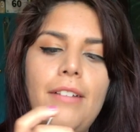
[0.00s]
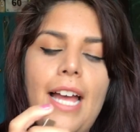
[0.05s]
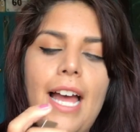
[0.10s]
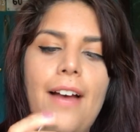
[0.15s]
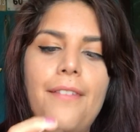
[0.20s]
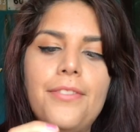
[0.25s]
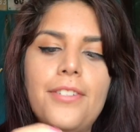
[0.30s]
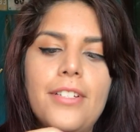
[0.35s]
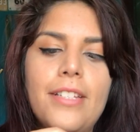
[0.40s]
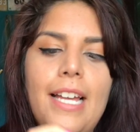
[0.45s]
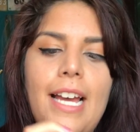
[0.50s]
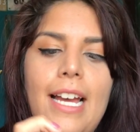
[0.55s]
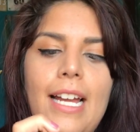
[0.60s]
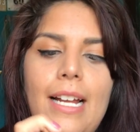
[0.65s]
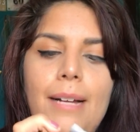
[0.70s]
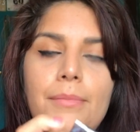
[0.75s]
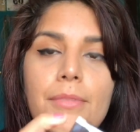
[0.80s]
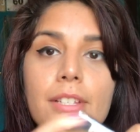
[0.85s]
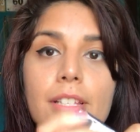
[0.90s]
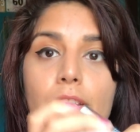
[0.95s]
After that,
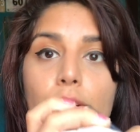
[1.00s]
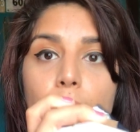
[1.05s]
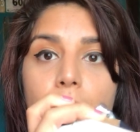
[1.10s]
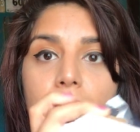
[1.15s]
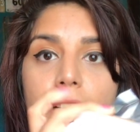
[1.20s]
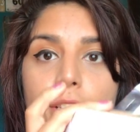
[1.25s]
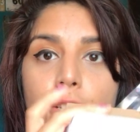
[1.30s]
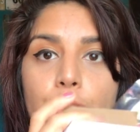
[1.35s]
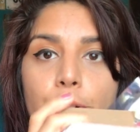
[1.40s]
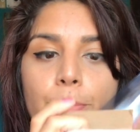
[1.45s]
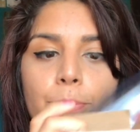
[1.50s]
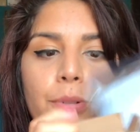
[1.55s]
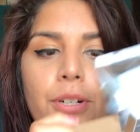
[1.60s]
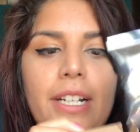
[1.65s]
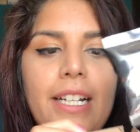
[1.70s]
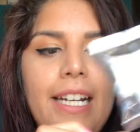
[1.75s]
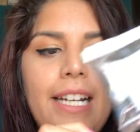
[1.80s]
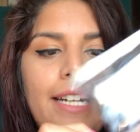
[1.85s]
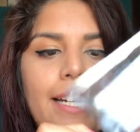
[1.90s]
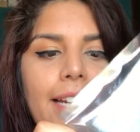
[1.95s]
I'm just going to
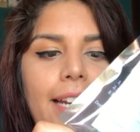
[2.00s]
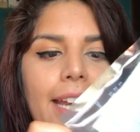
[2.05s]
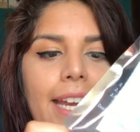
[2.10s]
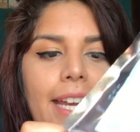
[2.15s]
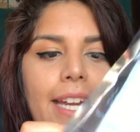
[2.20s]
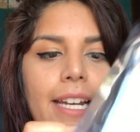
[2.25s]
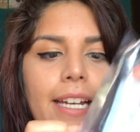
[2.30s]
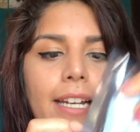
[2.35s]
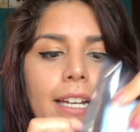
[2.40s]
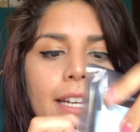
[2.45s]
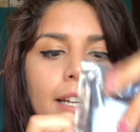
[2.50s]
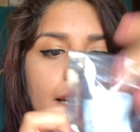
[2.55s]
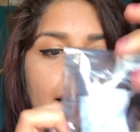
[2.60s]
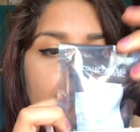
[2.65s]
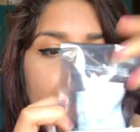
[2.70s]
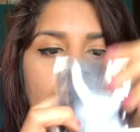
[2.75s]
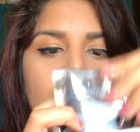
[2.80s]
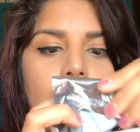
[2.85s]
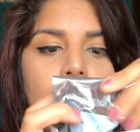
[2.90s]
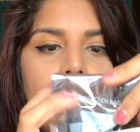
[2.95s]
put it in
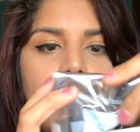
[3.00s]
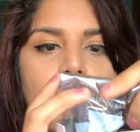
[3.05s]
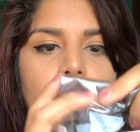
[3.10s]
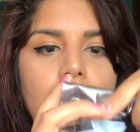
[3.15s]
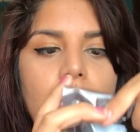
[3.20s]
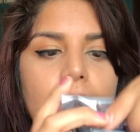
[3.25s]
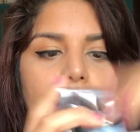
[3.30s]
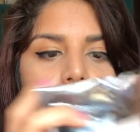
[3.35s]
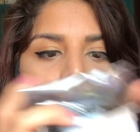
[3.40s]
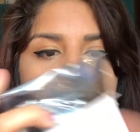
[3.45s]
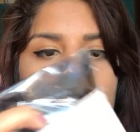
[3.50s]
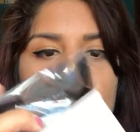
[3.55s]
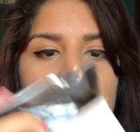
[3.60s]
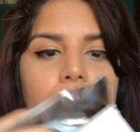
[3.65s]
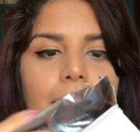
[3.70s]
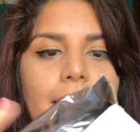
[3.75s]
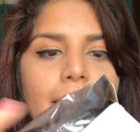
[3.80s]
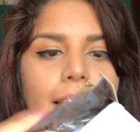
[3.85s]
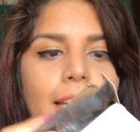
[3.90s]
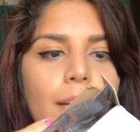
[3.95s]

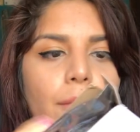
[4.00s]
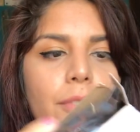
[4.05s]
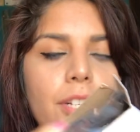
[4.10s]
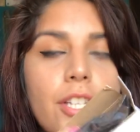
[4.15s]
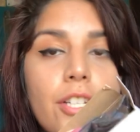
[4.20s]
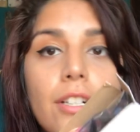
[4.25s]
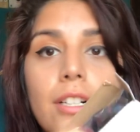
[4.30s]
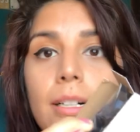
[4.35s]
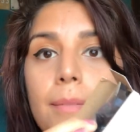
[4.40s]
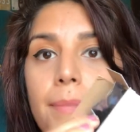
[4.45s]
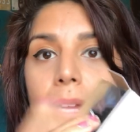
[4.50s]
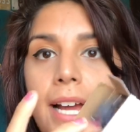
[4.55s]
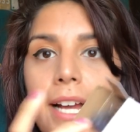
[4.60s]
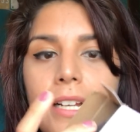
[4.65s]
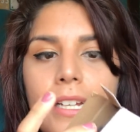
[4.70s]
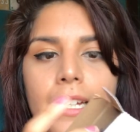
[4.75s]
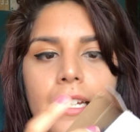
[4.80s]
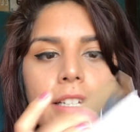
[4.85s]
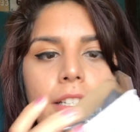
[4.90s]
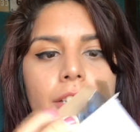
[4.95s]
the return
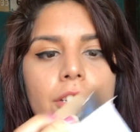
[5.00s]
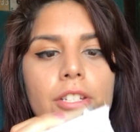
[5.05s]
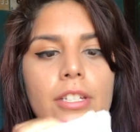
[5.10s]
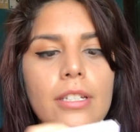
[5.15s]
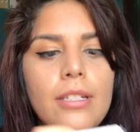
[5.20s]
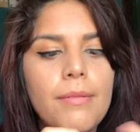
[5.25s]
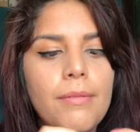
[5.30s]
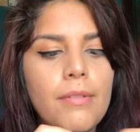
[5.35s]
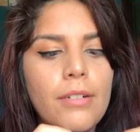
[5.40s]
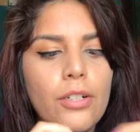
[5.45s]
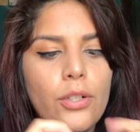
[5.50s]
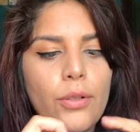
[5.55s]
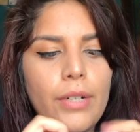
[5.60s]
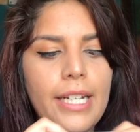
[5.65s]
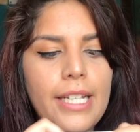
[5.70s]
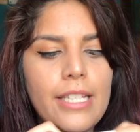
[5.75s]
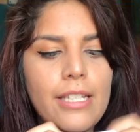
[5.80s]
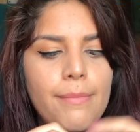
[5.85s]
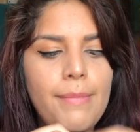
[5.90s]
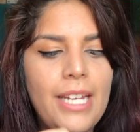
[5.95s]
package.
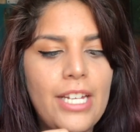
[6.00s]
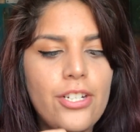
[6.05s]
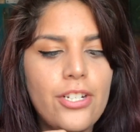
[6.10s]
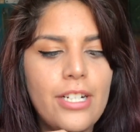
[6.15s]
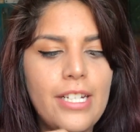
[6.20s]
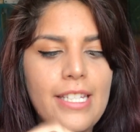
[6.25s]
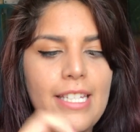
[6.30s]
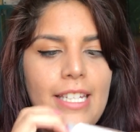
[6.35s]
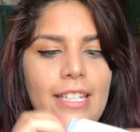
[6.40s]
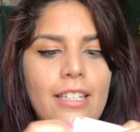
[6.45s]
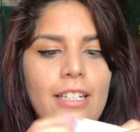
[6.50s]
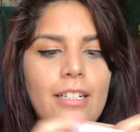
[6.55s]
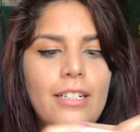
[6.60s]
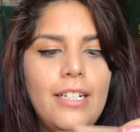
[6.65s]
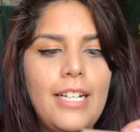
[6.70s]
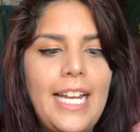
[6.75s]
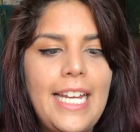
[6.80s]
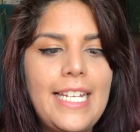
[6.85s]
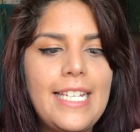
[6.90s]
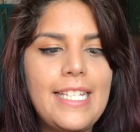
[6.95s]
Going to make sure it's in there
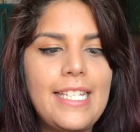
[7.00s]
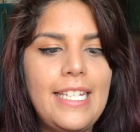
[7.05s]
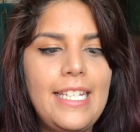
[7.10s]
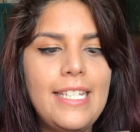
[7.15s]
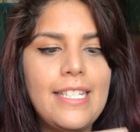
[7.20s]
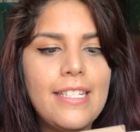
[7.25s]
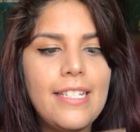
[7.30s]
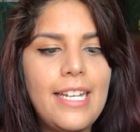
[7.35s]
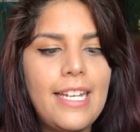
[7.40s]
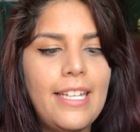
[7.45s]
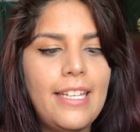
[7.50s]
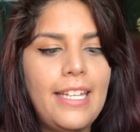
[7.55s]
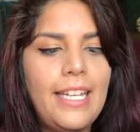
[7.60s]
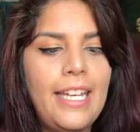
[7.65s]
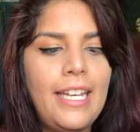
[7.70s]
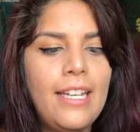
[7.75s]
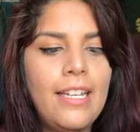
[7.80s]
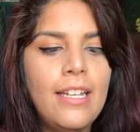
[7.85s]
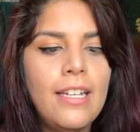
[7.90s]
nice and tightly.